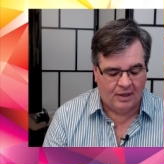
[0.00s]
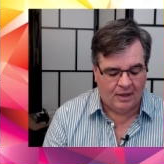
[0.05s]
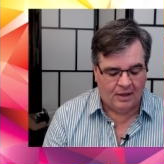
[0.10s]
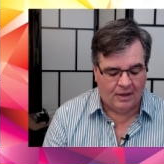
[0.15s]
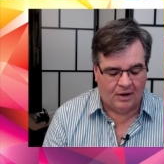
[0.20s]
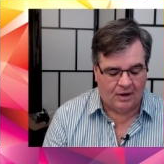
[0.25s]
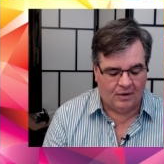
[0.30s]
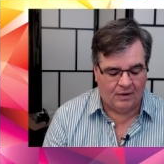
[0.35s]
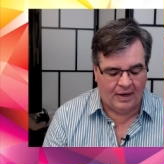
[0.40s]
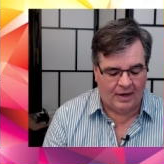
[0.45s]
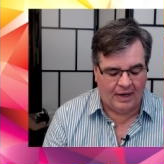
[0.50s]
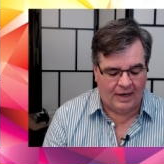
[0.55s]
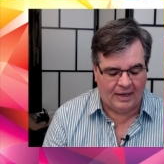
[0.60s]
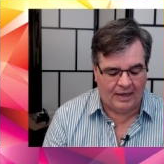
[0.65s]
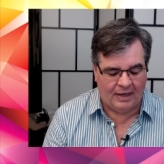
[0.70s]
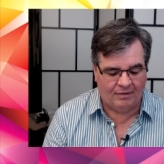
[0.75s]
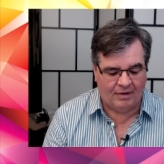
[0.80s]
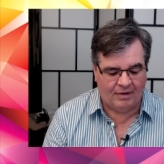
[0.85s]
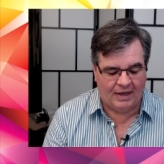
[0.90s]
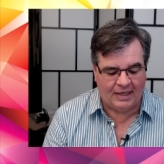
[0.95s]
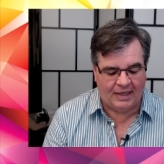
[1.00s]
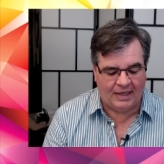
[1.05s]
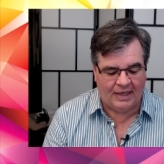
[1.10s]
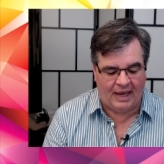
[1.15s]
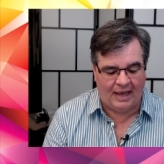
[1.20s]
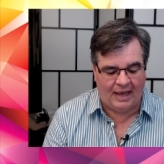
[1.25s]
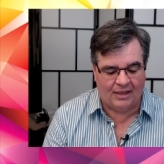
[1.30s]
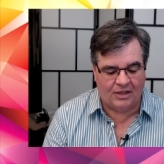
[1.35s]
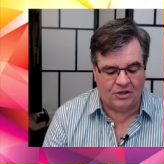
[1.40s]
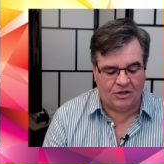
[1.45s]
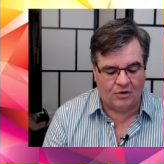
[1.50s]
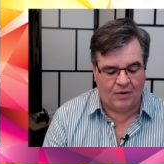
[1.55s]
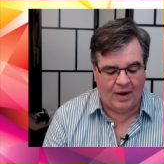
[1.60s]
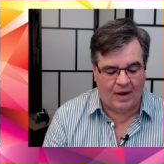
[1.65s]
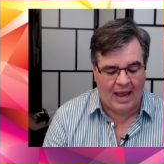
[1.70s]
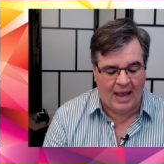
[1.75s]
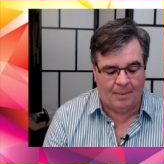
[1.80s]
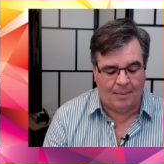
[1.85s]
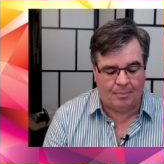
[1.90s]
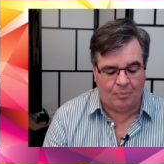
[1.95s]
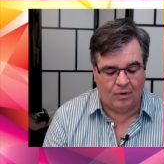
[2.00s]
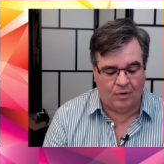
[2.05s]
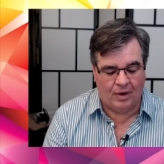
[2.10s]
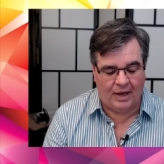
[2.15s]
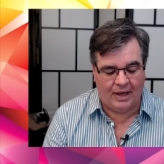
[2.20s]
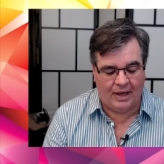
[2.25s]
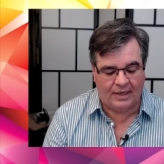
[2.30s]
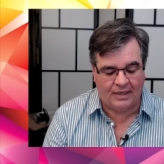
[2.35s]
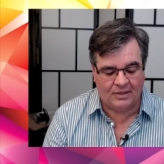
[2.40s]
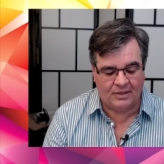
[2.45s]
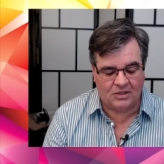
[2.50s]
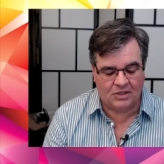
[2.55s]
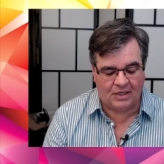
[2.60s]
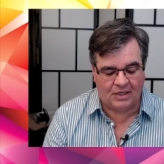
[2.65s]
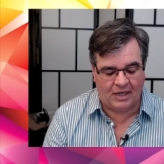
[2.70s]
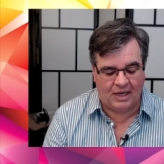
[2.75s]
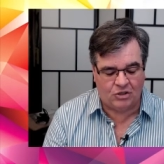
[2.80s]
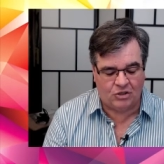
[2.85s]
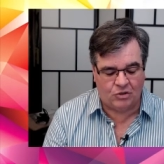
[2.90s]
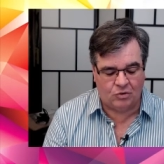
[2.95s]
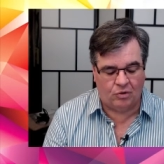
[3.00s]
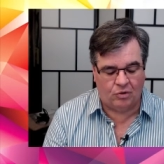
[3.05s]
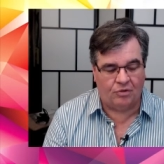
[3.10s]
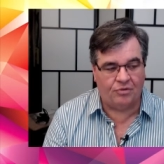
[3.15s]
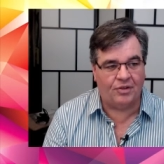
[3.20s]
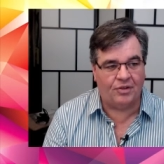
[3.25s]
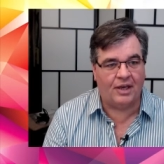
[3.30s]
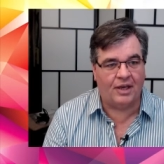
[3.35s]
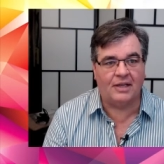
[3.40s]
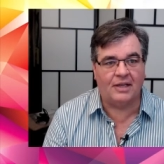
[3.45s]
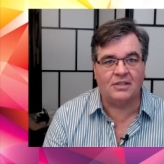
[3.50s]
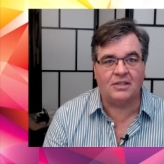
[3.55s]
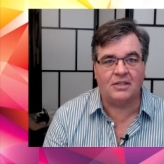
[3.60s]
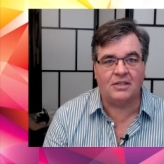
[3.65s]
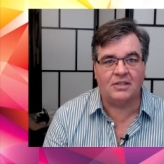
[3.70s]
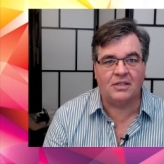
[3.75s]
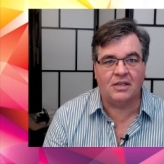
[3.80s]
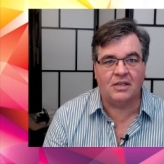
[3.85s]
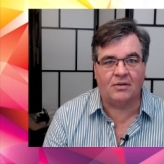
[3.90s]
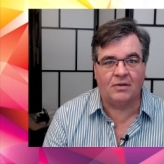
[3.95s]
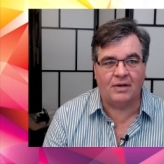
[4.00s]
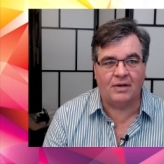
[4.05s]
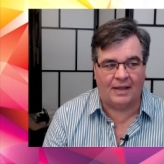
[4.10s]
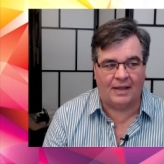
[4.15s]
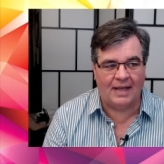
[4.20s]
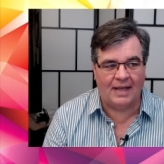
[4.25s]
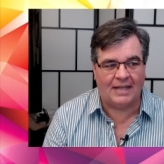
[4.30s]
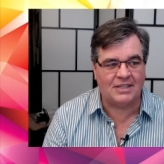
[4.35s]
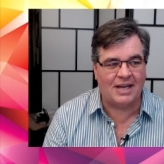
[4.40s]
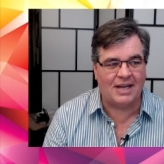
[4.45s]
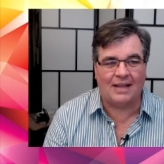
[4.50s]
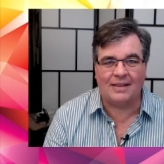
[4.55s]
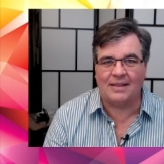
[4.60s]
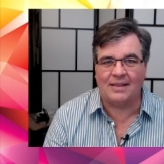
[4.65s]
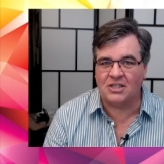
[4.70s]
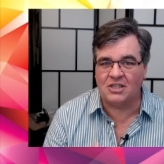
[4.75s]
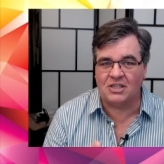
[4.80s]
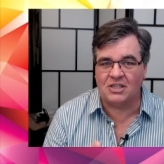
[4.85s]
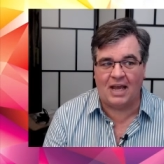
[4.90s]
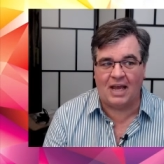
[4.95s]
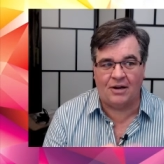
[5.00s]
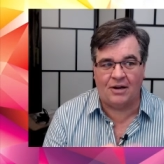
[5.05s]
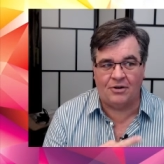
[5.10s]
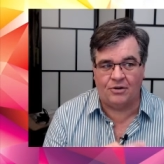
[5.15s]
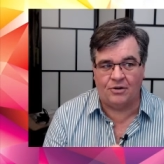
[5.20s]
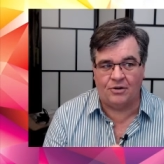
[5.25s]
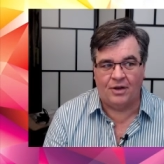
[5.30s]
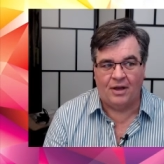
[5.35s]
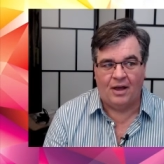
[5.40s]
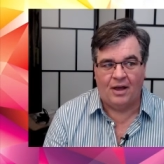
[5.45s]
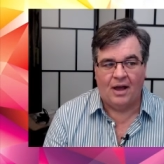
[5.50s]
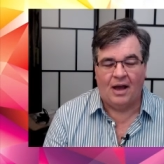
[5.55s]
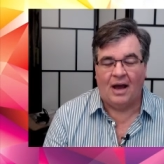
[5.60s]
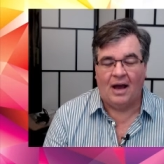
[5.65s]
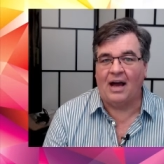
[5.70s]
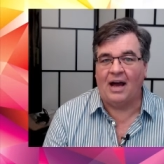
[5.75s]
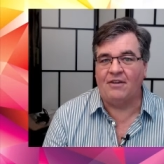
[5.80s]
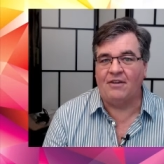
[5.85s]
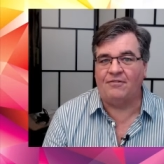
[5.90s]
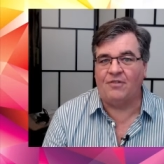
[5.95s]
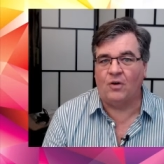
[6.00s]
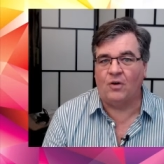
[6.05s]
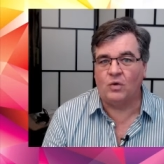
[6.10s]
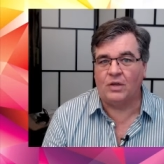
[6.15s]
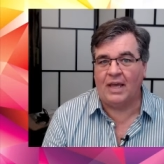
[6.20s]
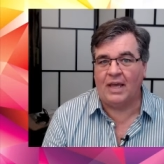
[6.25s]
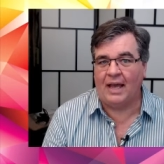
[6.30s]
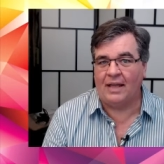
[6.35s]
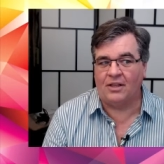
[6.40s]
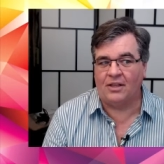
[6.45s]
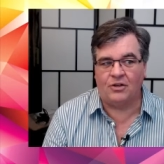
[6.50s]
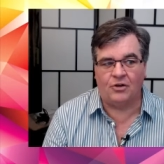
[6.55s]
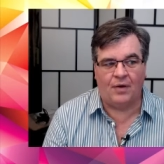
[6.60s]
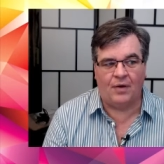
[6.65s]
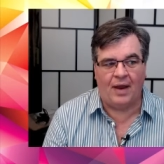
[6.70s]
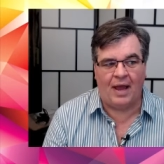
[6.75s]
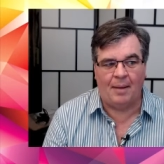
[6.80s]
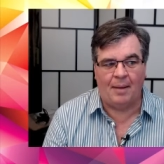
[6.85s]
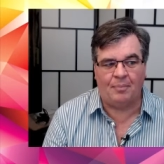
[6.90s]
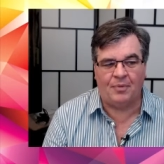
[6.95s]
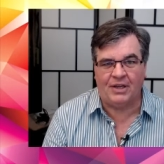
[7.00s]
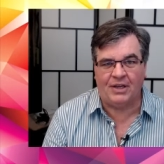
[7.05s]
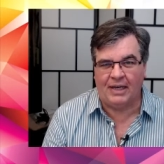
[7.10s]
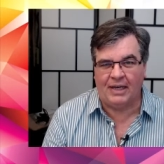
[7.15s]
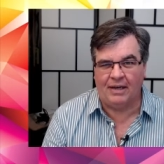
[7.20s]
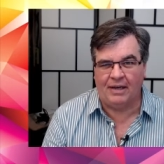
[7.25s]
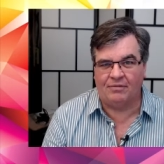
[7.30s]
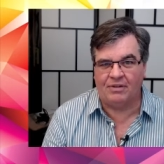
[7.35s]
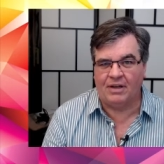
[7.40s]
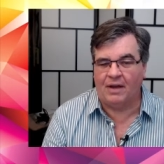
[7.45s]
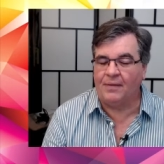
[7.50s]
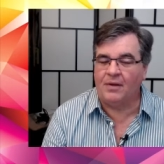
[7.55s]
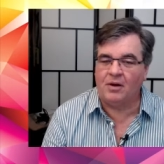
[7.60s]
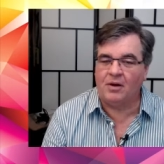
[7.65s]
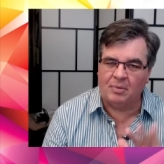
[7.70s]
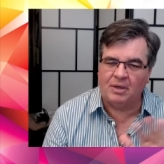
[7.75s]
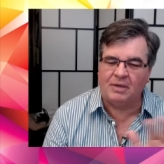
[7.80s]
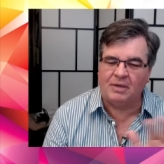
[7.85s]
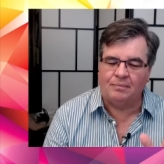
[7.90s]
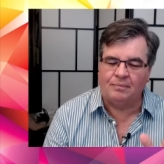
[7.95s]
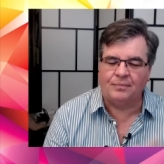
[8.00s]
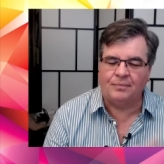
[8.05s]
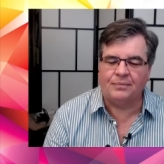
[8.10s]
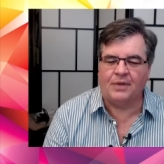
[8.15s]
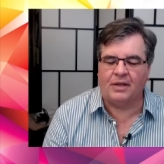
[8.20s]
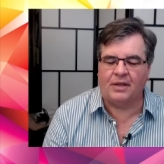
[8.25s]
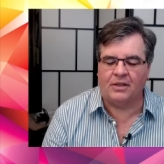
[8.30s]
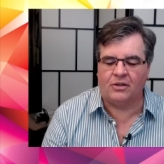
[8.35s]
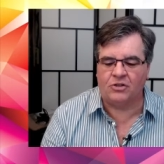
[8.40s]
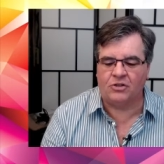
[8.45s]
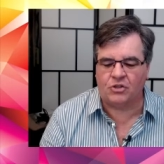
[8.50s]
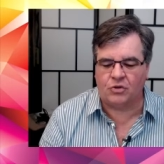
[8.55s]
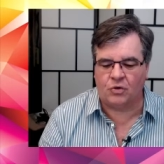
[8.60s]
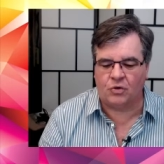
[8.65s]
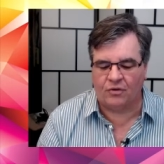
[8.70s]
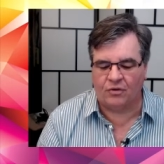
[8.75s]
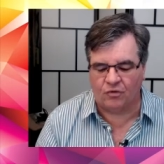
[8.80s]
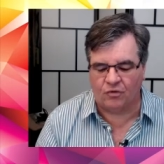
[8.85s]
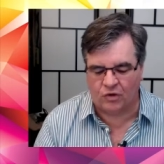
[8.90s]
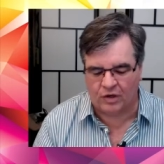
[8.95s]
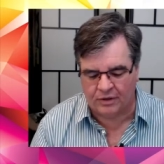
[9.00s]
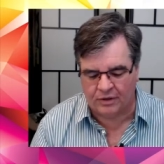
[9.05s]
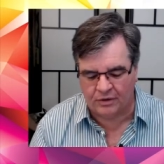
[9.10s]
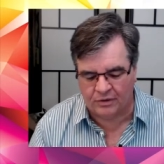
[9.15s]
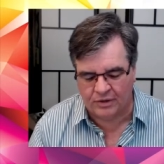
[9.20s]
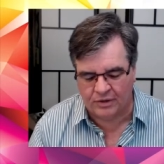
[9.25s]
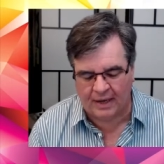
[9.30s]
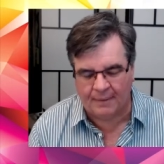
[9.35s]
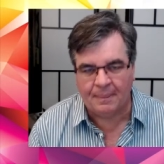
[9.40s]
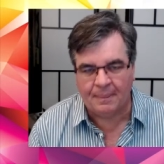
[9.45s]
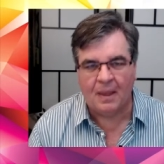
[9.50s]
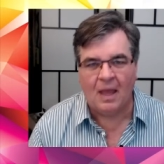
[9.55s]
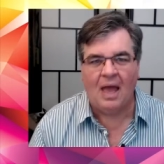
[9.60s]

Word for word: All right, I've got a calendar app where I can schedule things, etc. Now, that's not the standard iPhone calendar app that I have down there, but another story for another day.